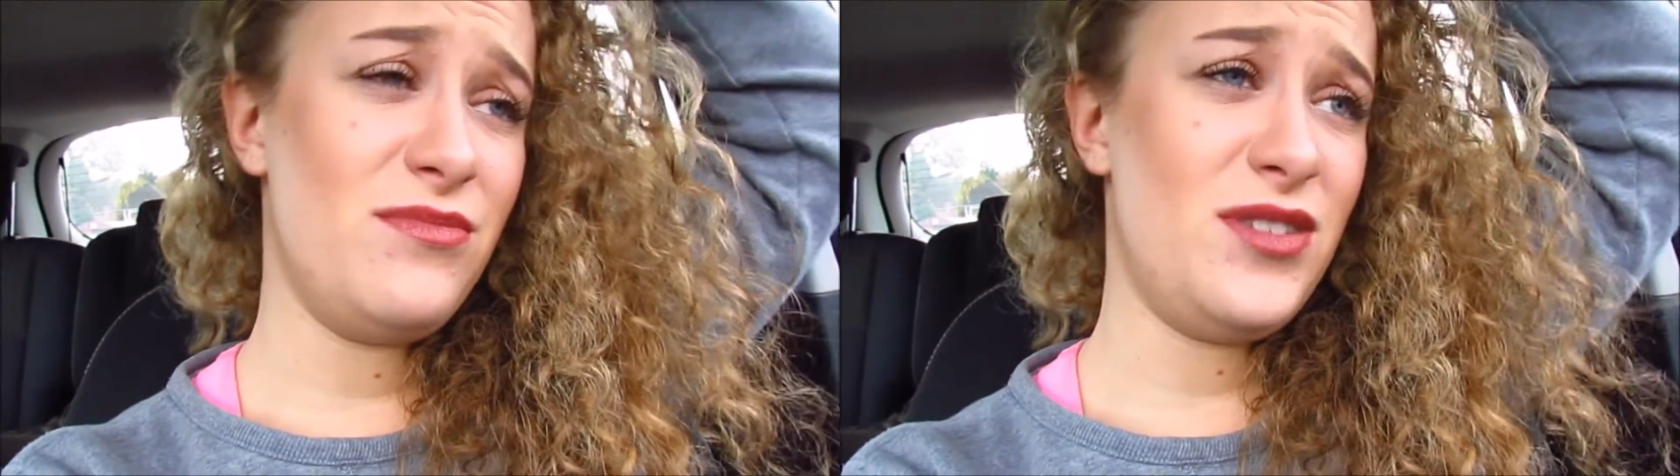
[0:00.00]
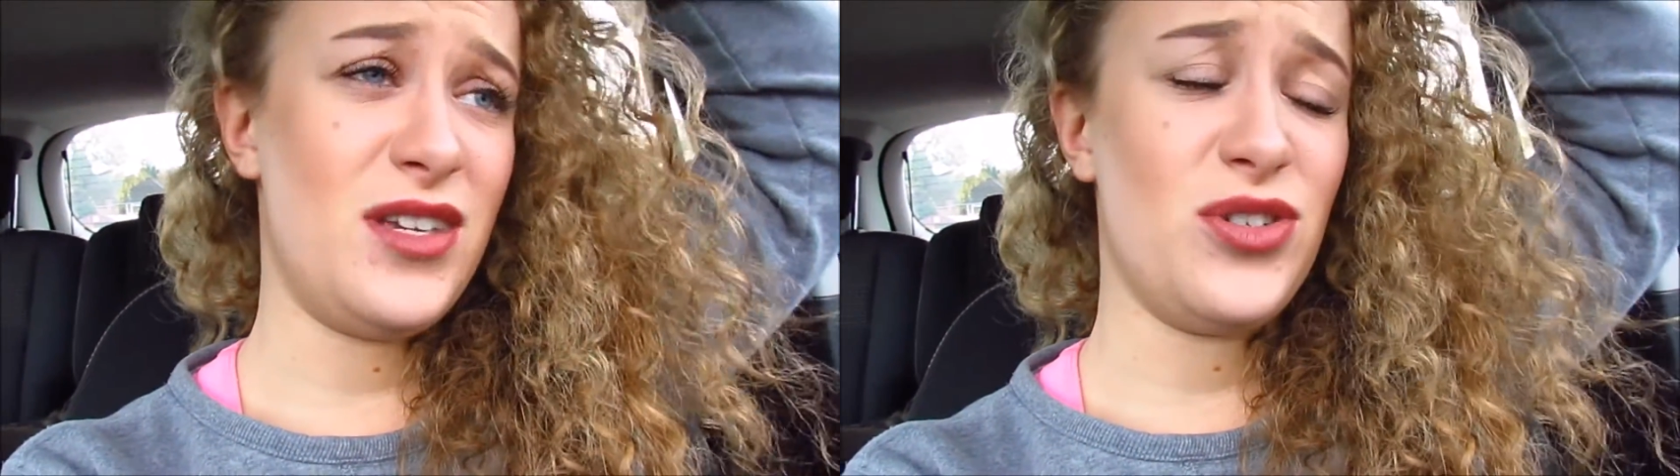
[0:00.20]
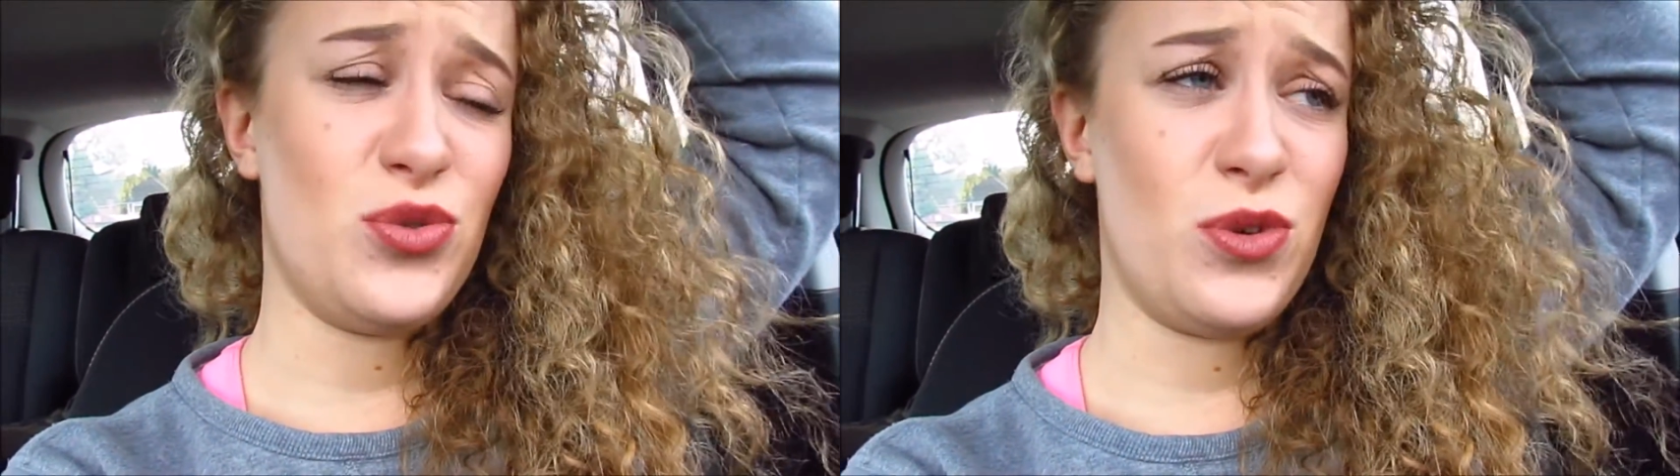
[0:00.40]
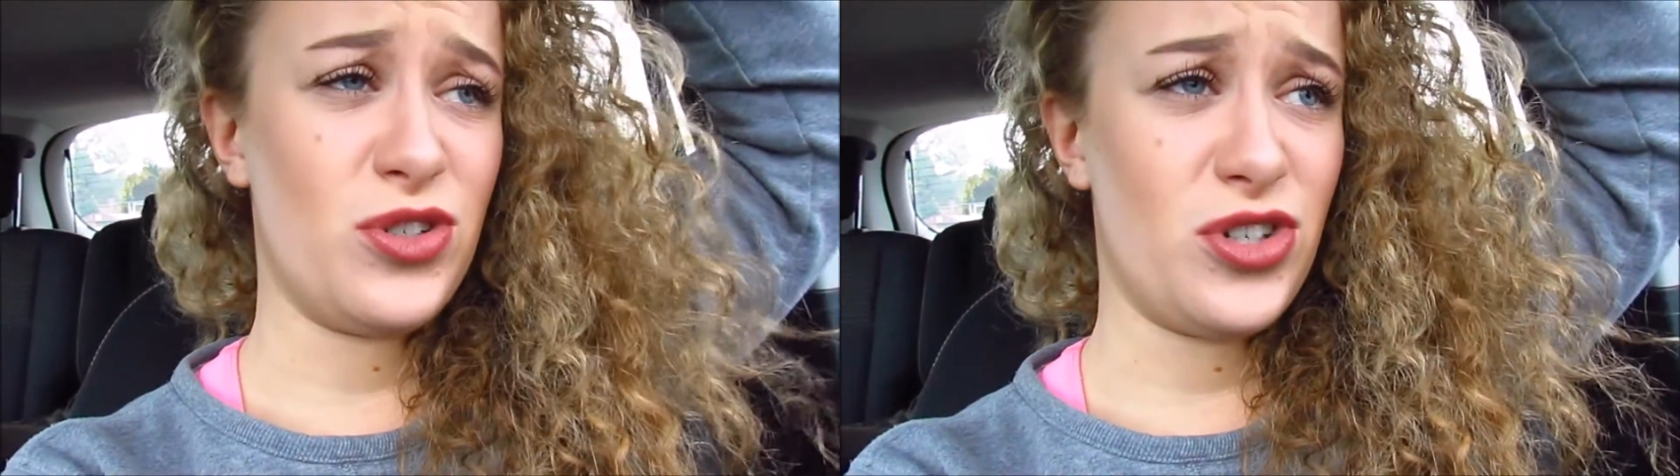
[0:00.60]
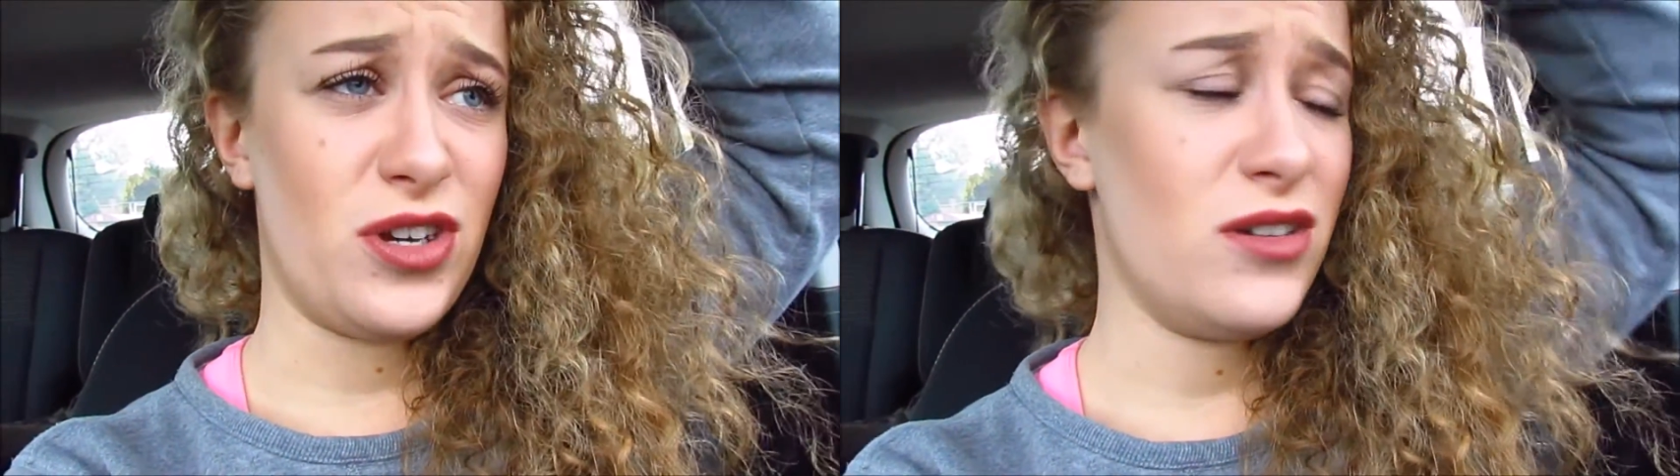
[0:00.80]

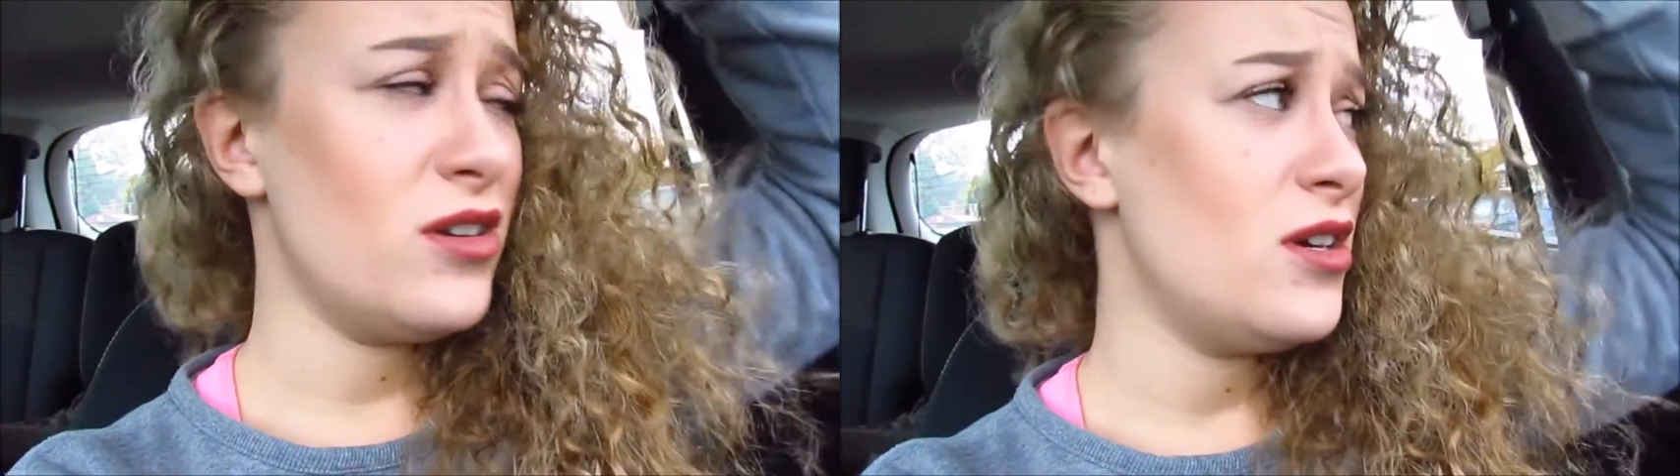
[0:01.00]
dishwasher